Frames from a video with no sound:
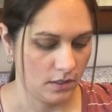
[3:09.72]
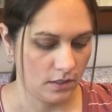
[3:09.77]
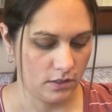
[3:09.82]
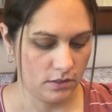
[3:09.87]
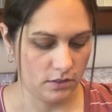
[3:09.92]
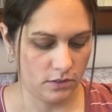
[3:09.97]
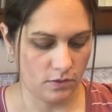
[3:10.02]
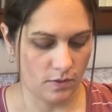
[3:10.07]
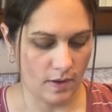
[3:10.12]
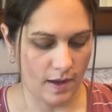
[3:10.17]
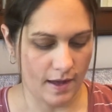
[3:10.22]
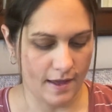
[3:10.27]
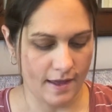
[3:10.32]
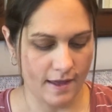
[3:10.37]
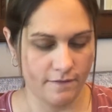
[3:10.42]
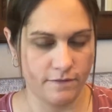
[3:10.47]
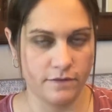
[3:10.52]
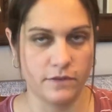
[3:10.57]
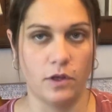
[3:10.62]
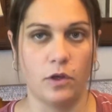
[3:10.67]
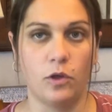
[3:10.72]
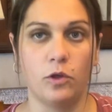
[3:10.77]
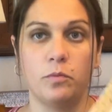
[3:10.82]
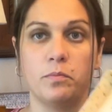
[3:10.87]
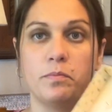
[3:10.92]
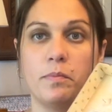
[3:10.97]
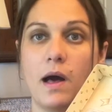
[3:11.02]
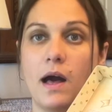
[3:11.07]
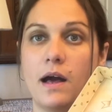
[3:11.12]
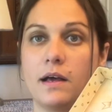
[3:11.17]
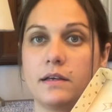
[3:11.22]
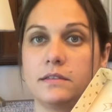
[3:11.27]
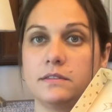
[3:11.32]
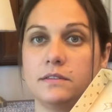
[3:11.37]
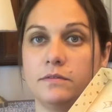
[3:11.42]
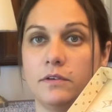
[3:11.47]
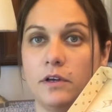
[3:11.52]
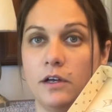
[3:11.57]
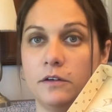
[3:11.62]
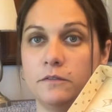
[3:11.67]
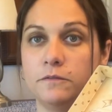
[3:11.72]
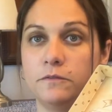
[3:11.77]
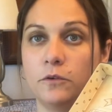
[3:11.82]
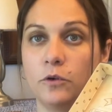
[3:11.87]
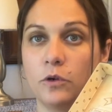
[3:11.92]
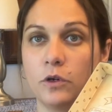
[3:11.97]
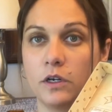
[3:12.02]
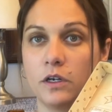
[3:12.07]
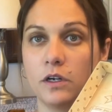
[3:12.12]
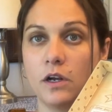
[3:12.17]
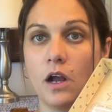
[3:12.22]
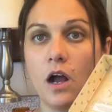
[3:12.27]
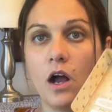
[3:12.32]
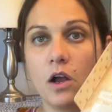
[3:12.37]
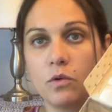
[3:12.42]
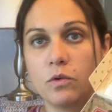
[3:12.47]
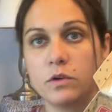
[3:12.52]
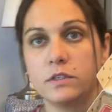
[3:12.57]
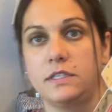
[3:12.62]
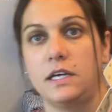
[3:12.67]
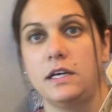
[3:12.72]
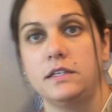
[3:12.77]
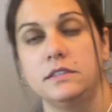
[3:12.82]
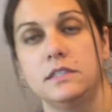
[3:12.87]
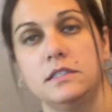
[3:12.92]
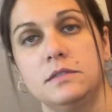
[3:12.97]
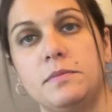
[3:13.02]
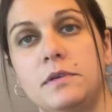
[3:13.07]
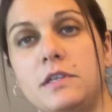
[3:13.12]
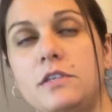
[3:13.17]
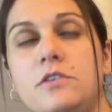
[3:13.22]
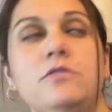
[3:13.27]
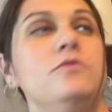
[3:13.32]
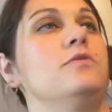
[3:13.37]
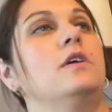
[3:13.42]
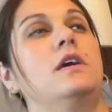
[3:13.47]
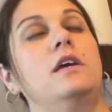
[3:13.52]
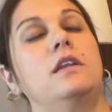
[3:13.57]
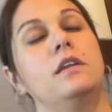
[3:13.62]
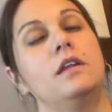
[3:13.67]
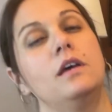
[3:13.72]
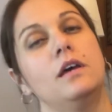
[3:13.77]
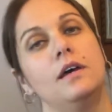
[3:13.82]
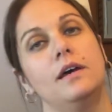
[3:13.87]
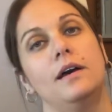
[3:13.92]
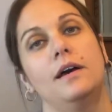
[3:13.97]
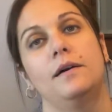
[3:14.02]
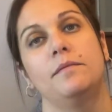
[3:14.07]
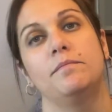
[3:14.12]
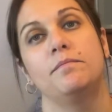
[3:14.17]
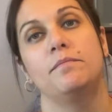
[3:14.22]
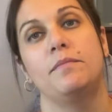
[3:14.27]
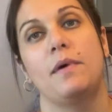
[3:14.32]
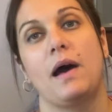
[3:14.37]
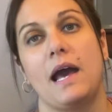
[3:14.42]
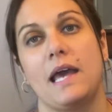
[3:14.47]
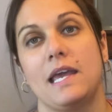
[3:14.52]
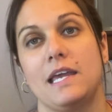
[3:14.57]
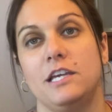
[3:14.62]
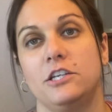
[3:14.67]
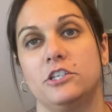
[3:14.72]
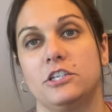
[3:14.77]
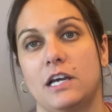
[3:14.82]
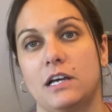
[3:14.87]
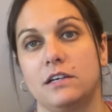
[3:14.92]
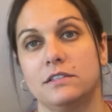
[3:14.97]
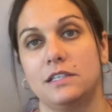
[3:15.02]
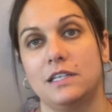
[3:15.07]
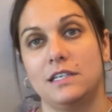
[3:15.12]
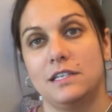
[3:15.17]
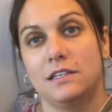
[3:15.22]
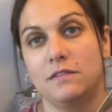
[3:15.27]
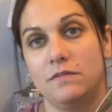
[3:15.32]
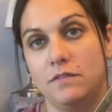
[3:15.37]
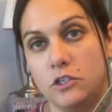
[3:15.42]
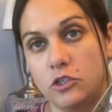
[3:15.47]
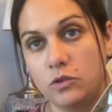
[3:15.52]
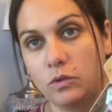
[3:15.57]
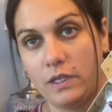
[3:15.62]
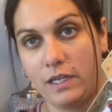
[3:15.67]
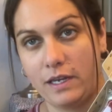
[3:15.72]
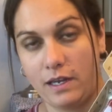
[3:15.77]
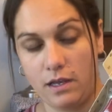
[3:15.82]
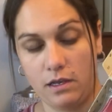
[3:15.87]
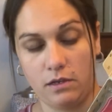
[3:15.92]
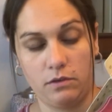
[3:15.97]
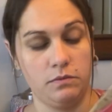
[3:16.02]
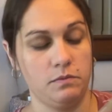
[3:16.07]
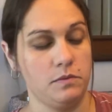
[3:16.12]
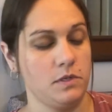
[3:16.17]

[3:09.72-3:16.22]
So I have the whole box of all 4 Hogwarts houses, but you can buy each house individually now.